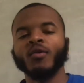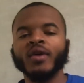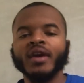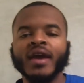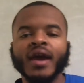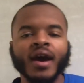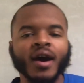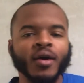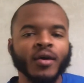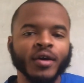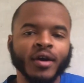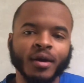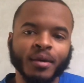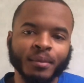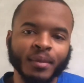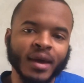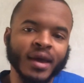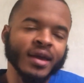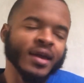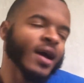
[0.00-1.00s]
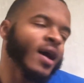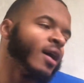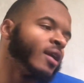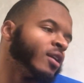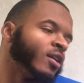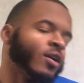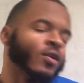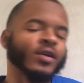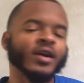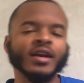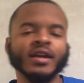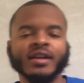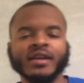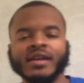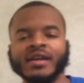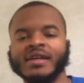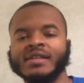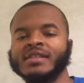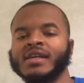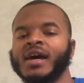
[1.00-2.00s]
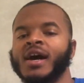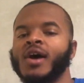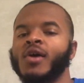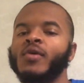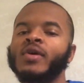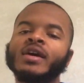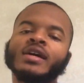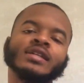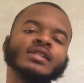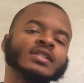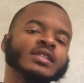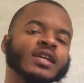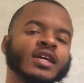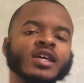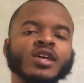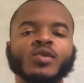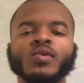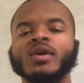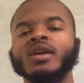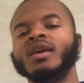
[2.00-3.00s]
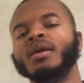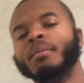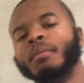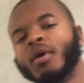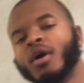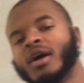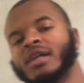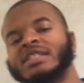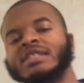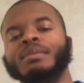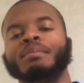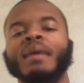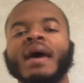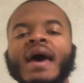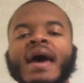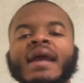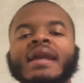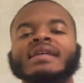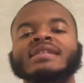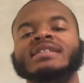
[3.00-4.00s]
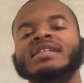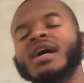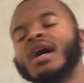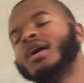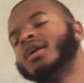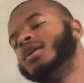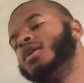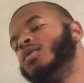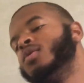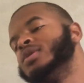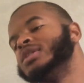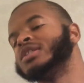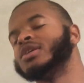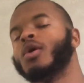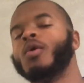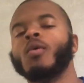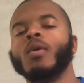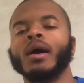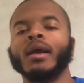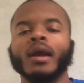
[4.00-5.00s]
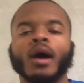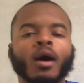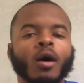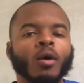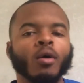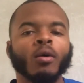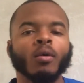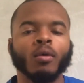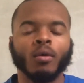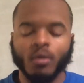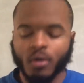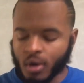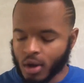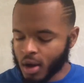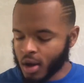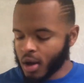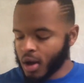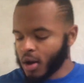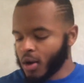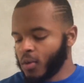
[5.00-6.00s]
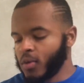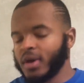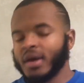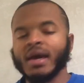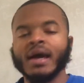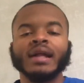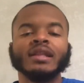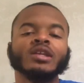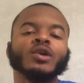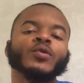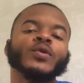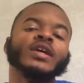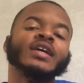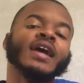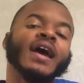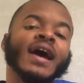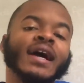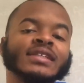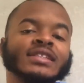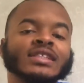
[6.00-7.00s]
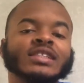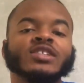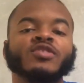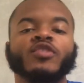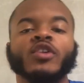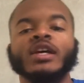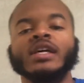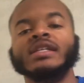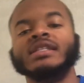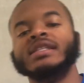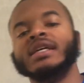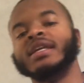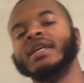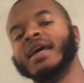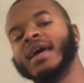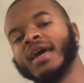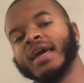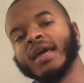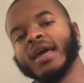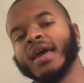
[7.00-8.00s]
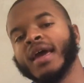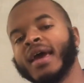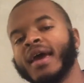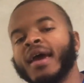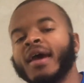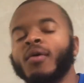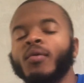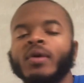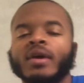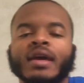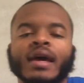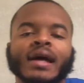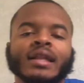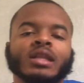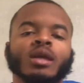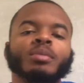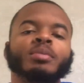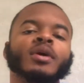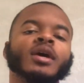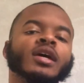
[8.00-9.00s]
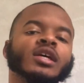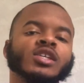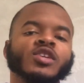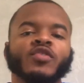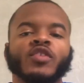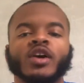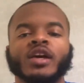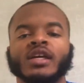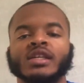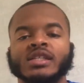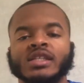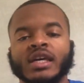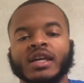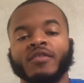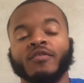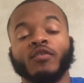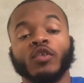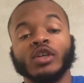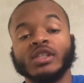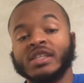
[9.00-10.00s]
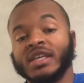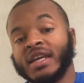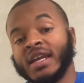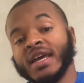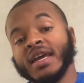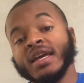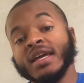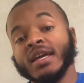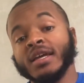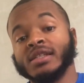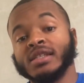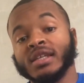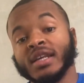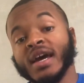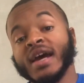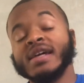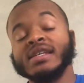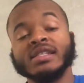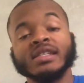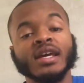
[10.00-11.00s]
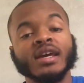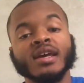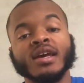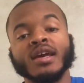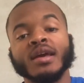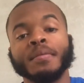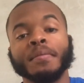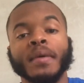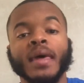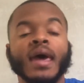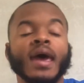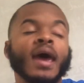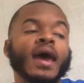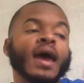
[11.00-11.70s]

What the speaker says: We out here, man. Y'all know what it is. We continuing the March Madness. Y'all know what's going on. We got the reactions for you today, and we got the picks for you for today, tonight's game,